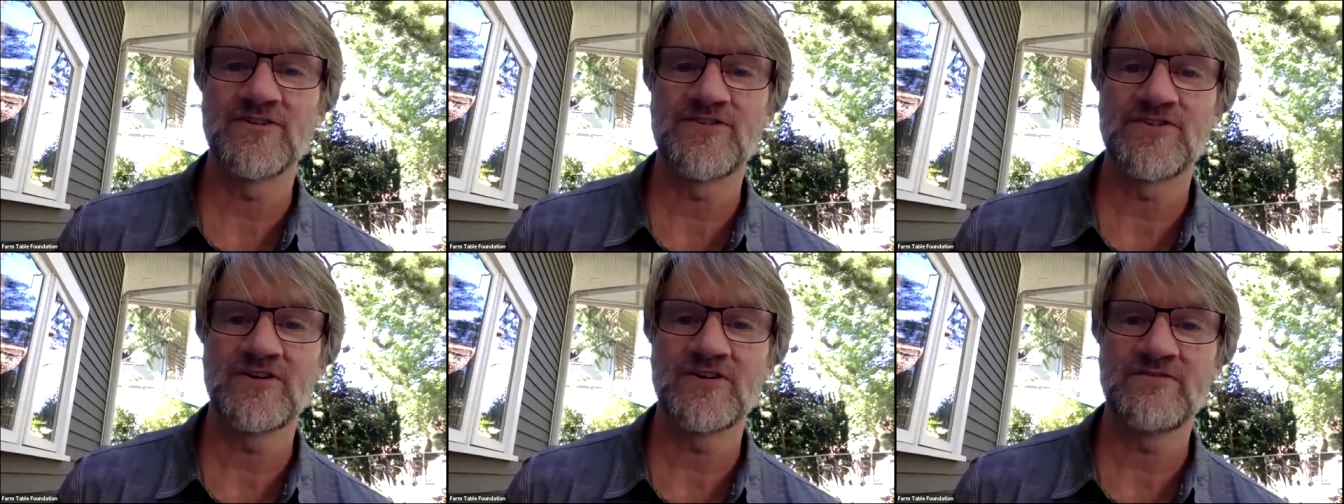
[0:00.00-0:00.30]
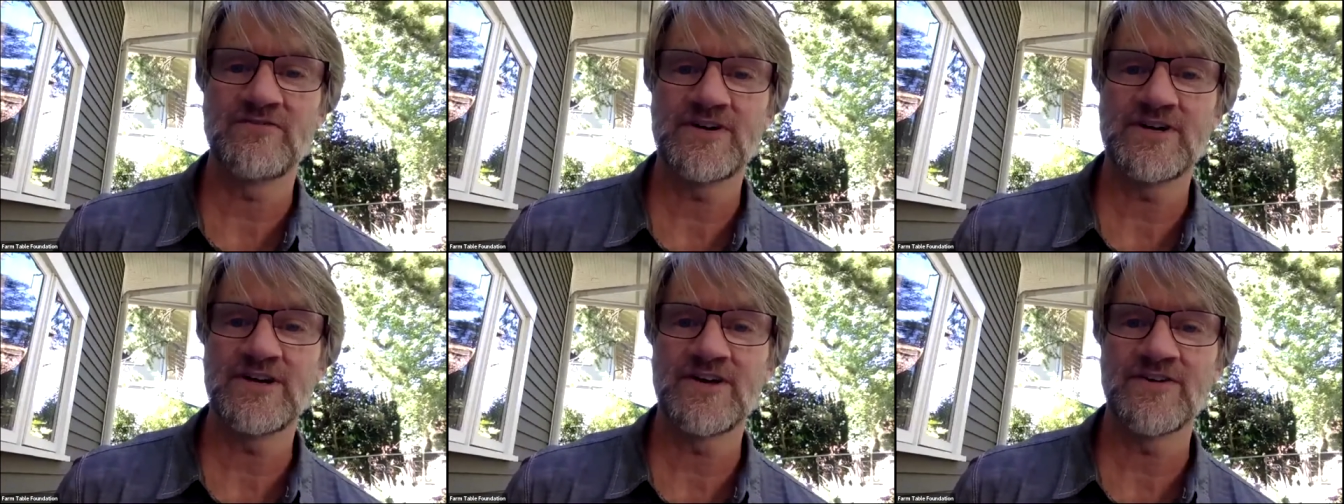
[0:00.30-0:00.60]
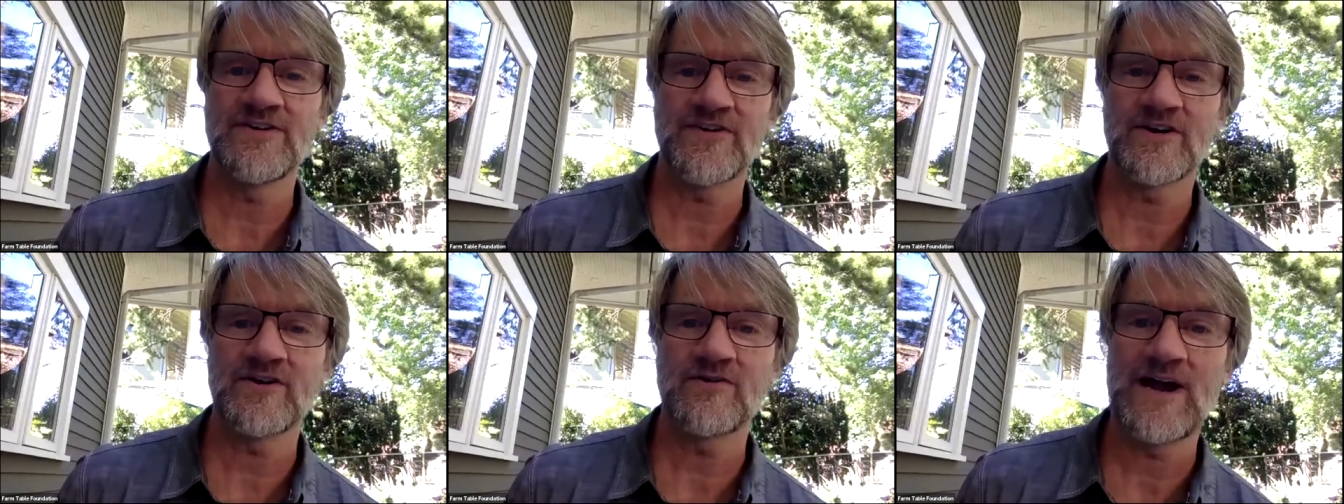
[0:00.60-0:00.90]
Sylvia
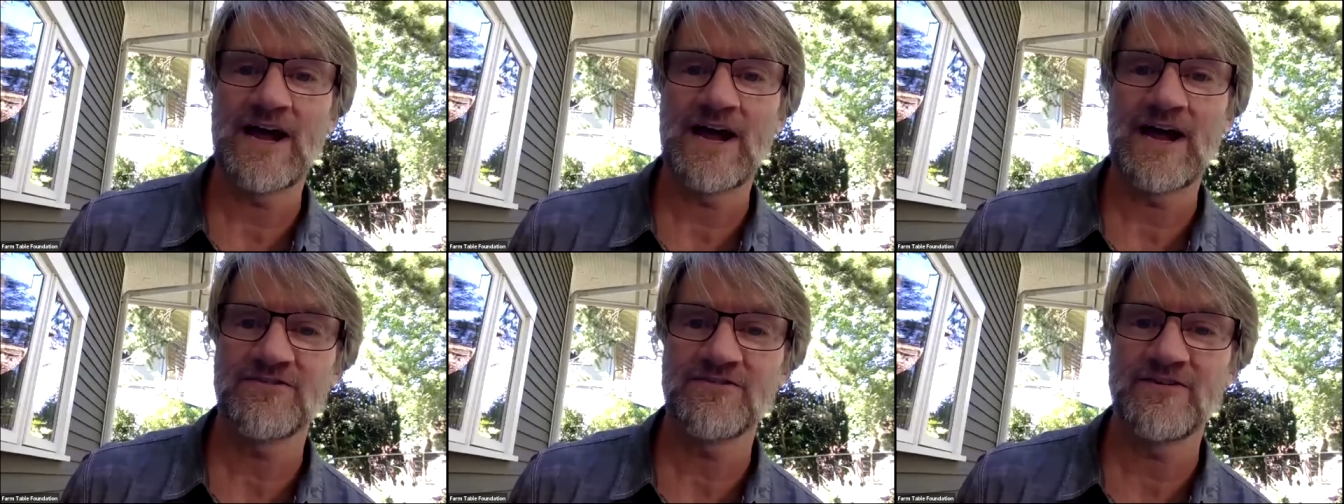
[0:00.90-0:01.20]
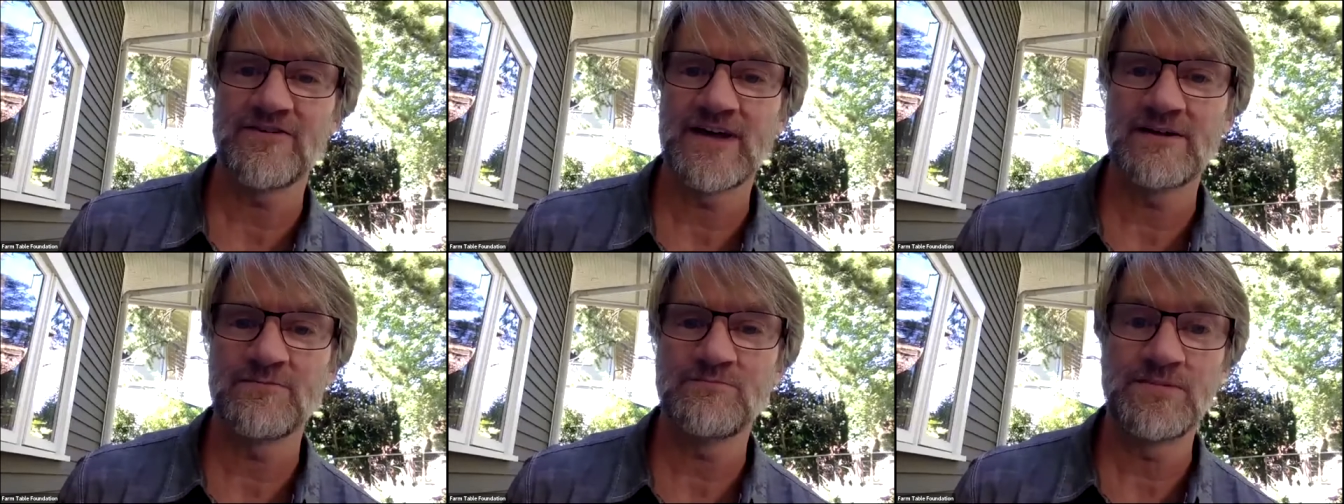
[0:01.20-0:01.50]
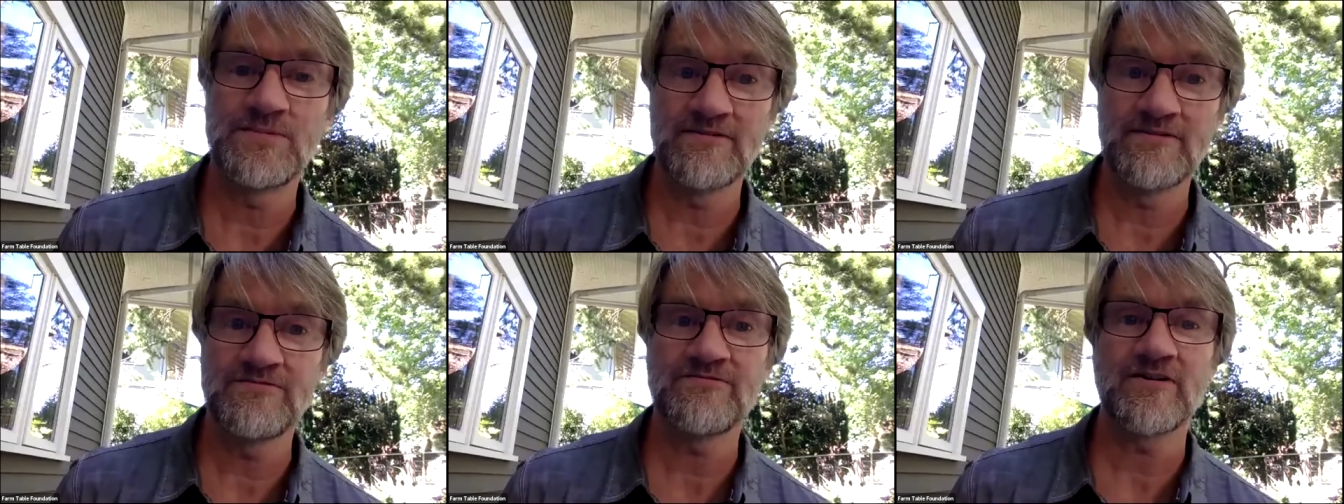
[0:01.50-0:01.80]
is a grass-fed
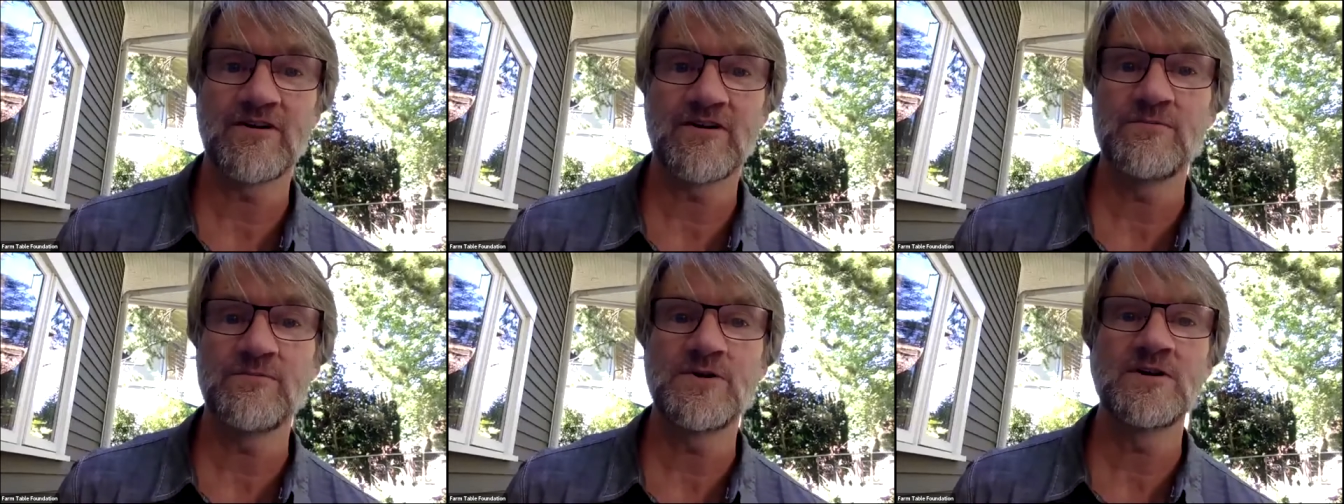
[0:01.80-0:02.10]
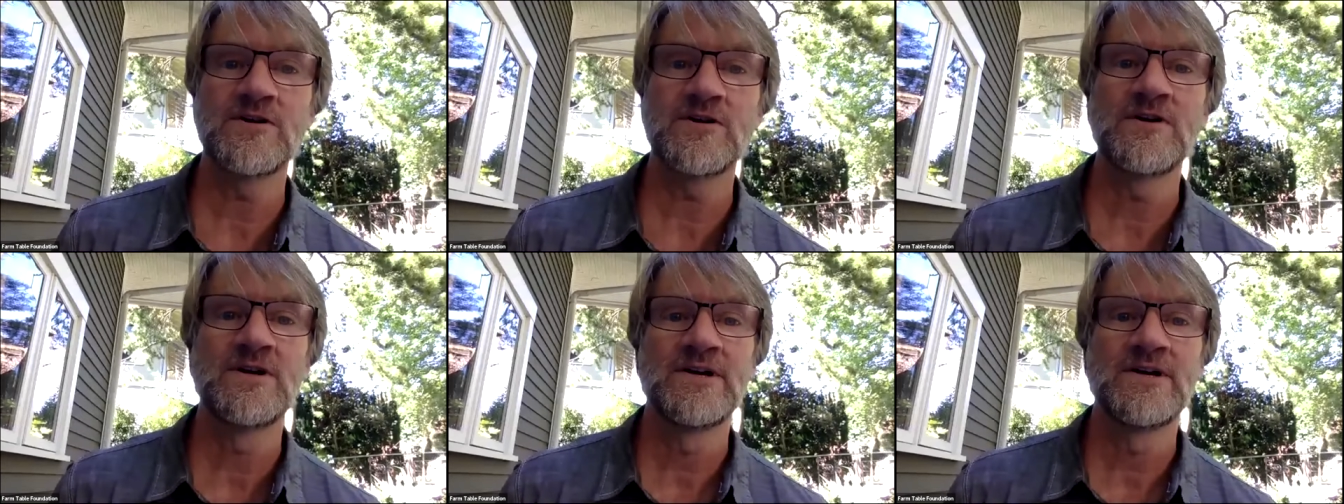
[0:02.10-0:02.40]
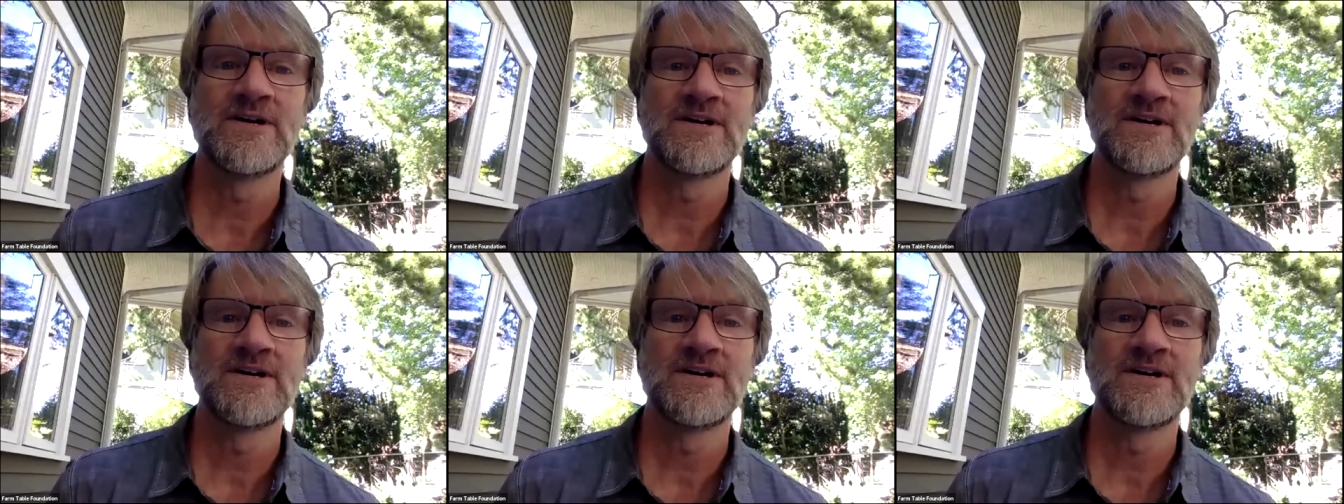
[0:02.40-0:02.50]
beef farmer,